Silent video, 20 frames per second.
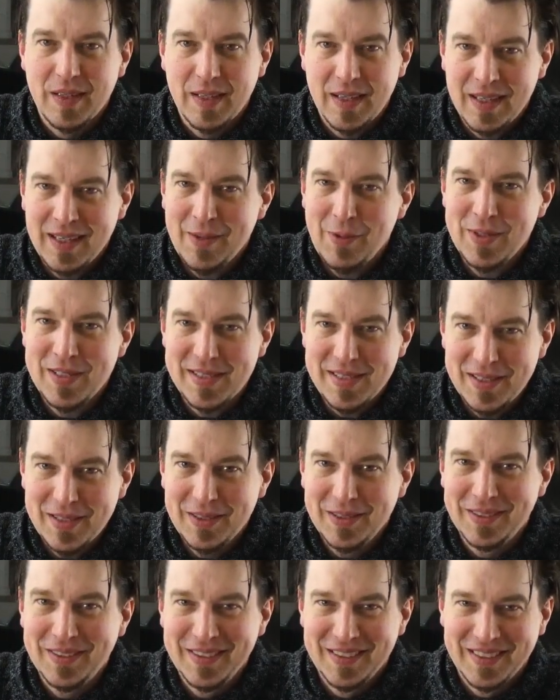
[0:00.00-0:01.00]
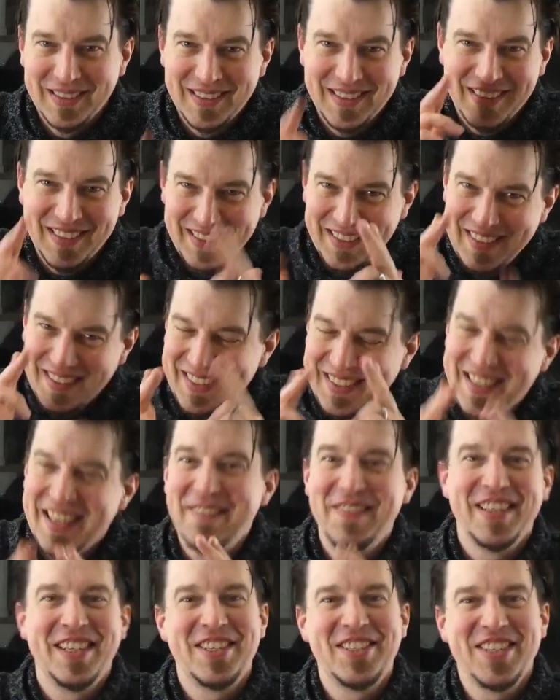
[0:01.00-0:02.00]
And I would still
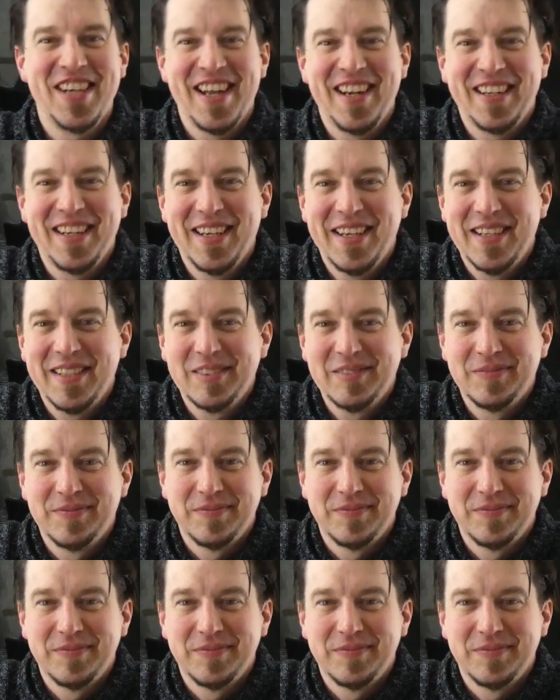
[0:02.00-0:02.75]
give it a shot again.